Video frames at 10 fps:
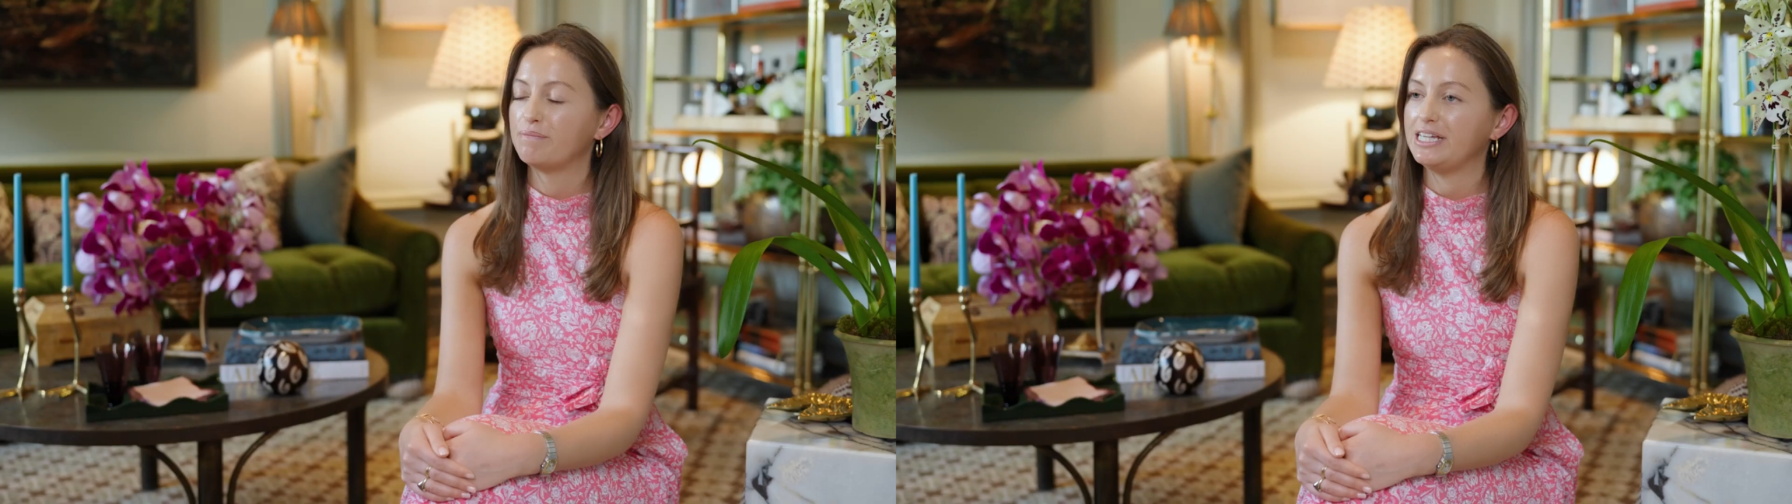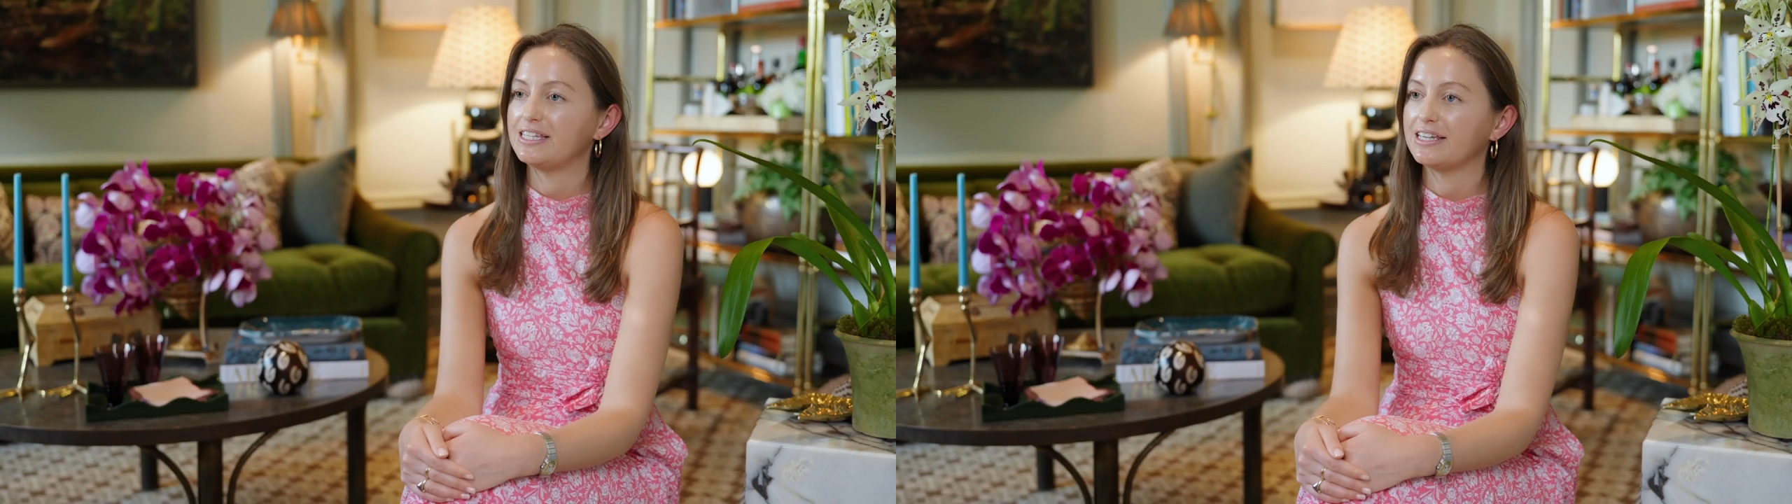
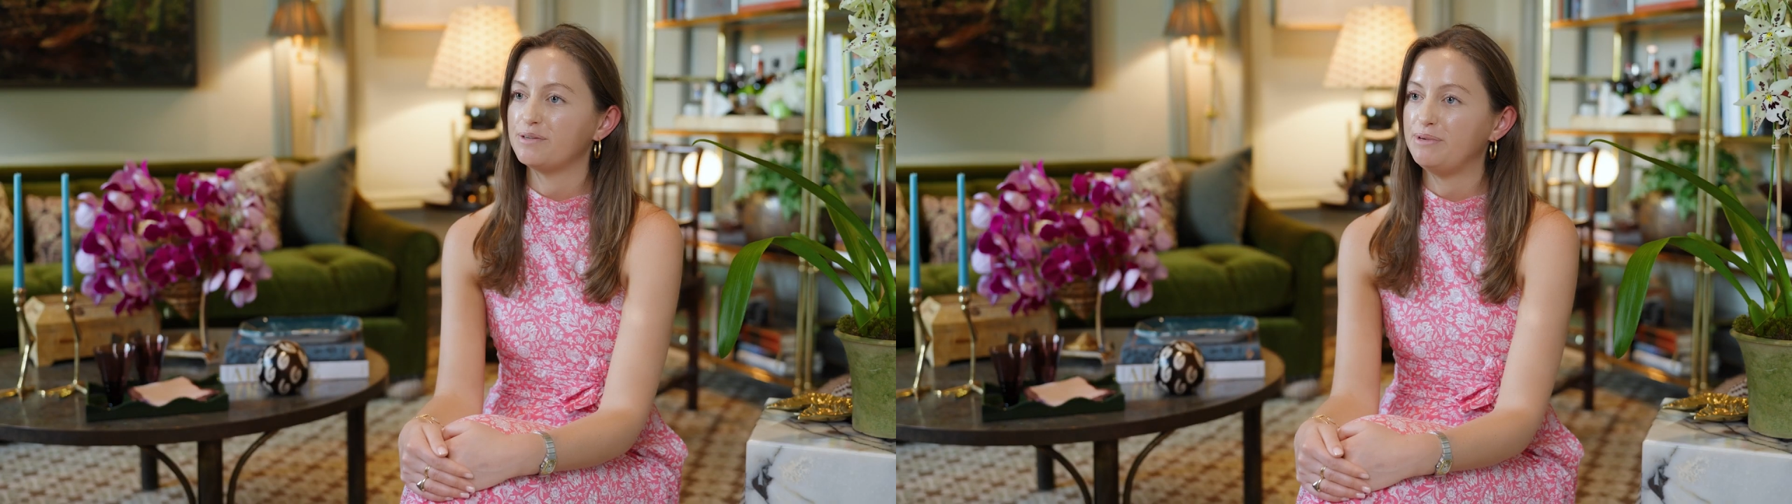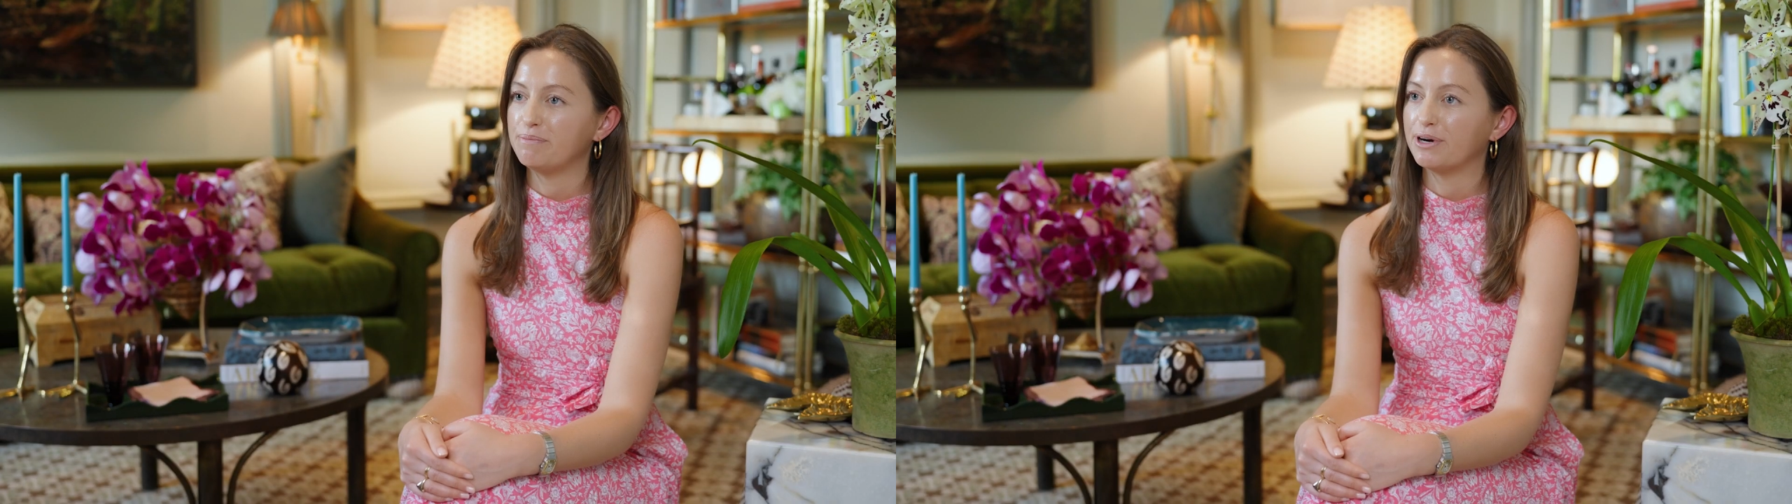Amazing
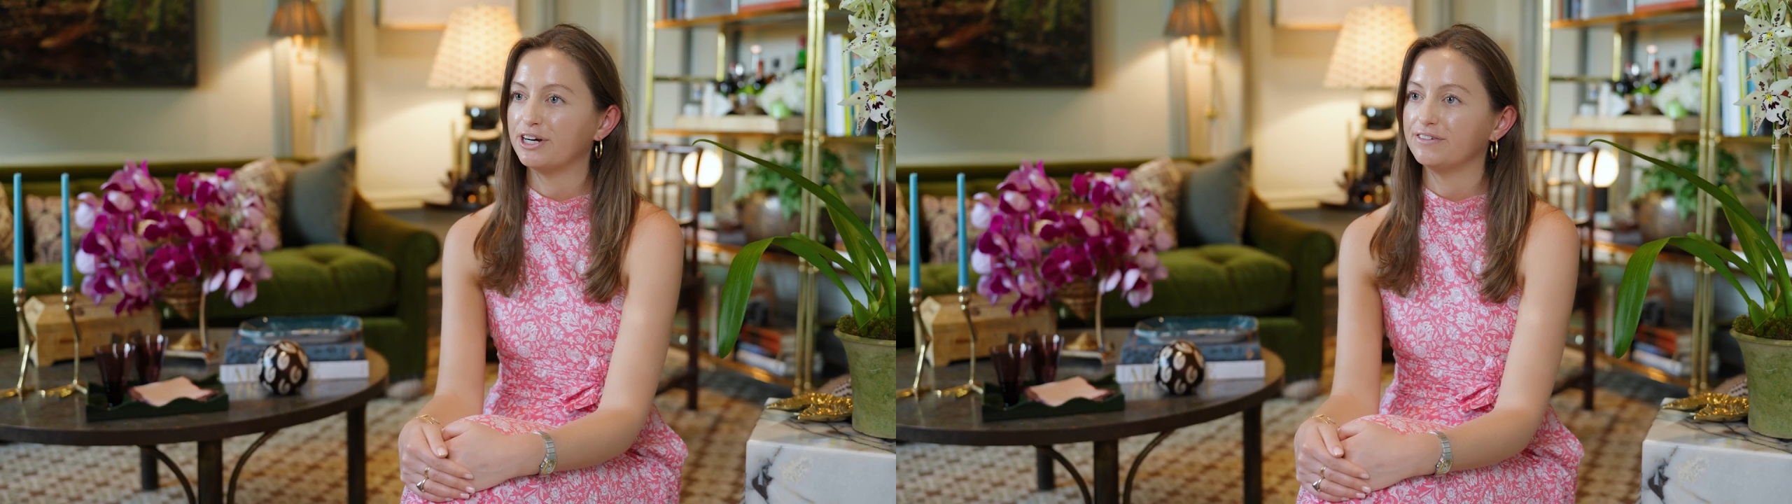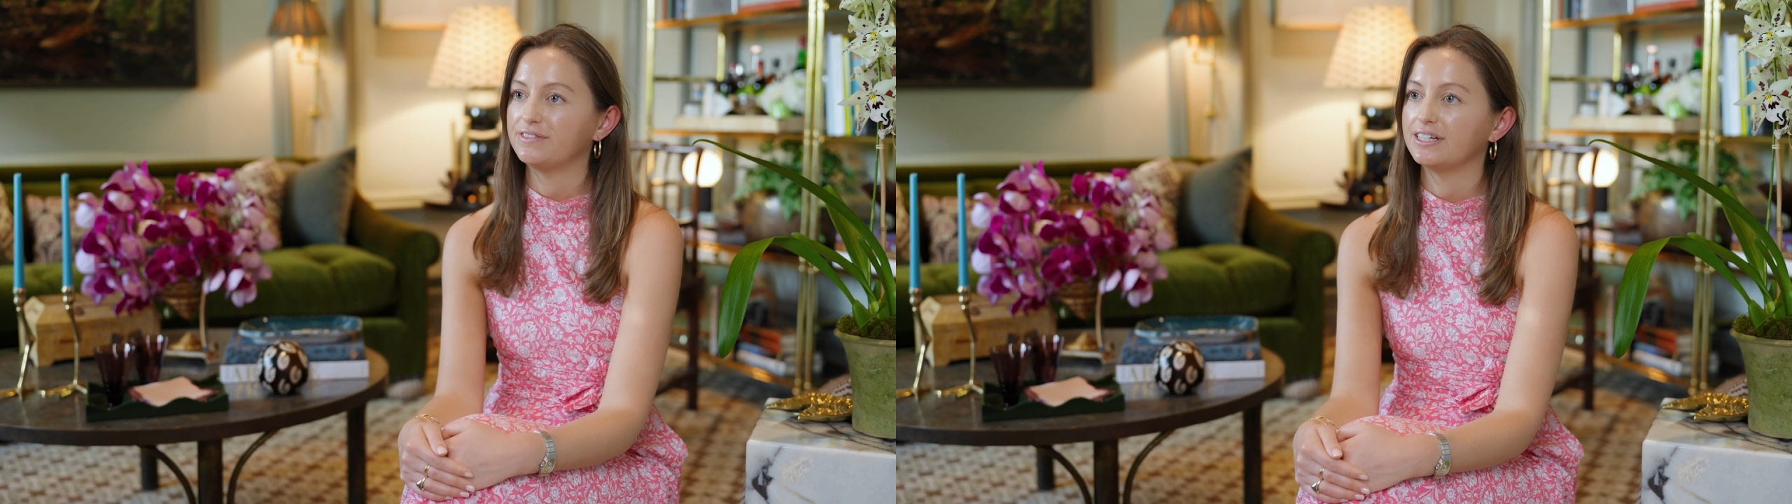to be a part of